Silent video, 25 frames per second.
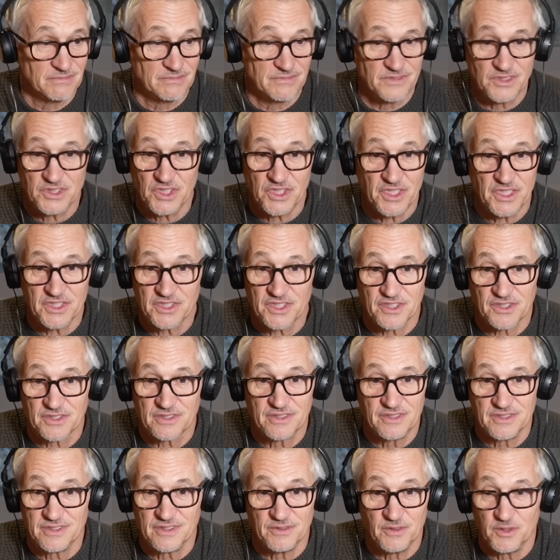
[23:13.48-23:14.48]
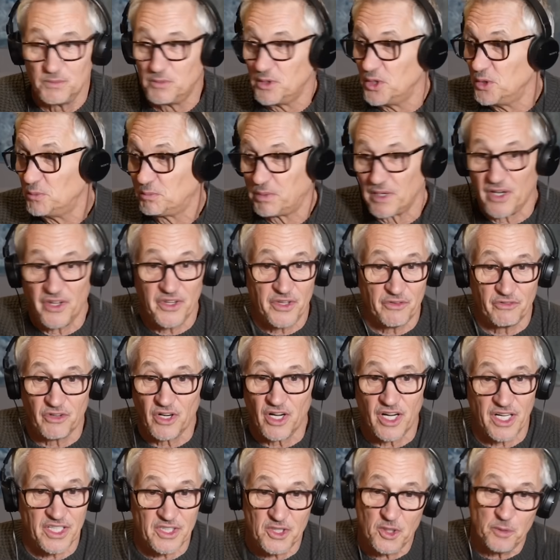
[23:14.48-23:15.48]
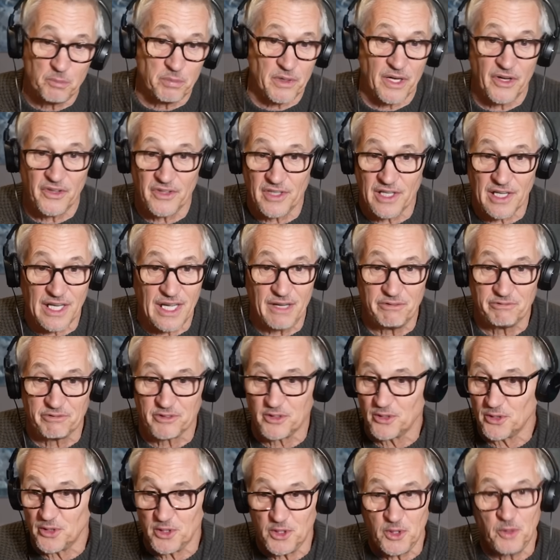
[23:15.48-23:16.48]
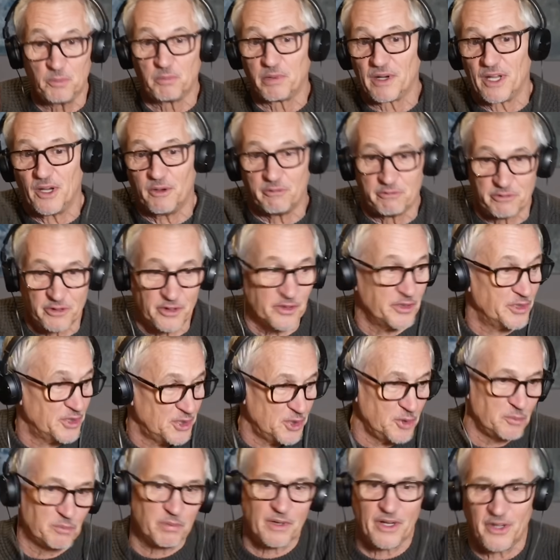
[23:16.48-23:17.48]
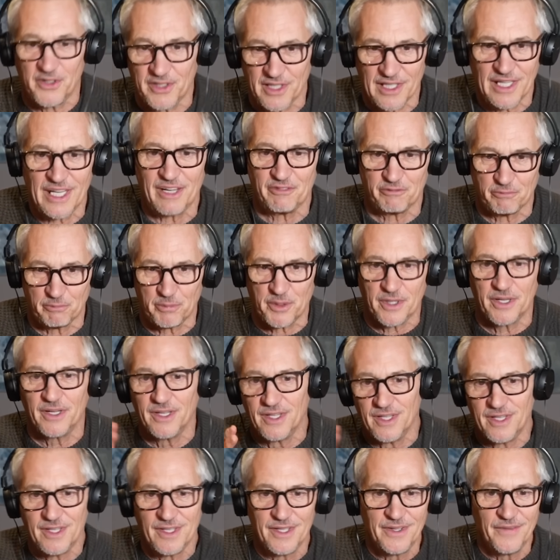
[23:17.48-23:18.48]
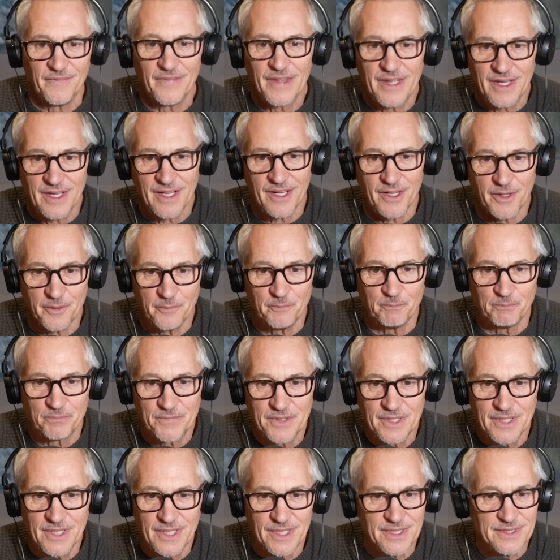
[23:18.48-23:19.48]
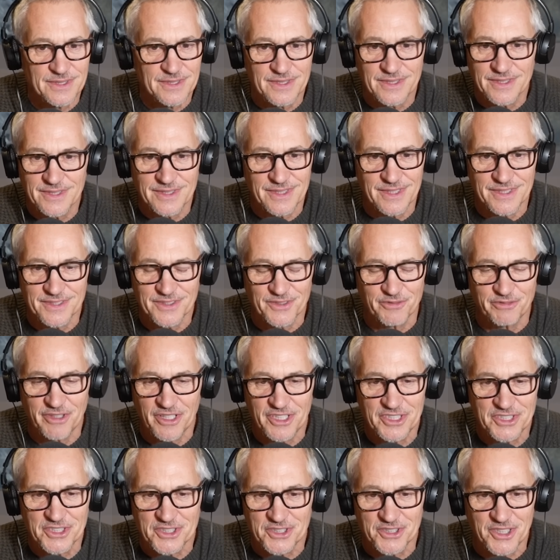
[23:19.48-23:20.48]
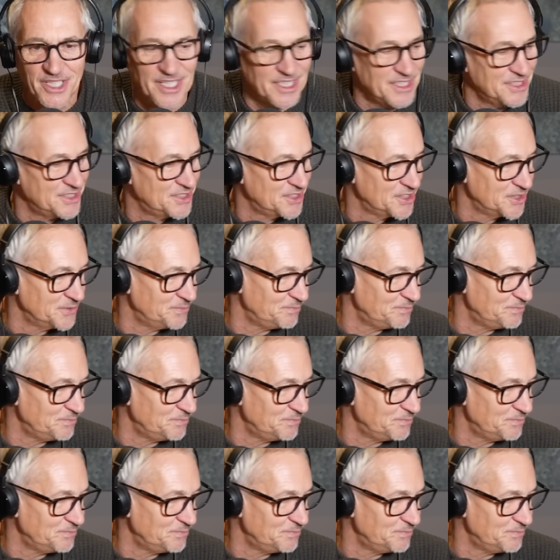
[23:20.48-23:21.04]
you play on the right and you play on the left, or you play up front and you play on the left. But it's very strange.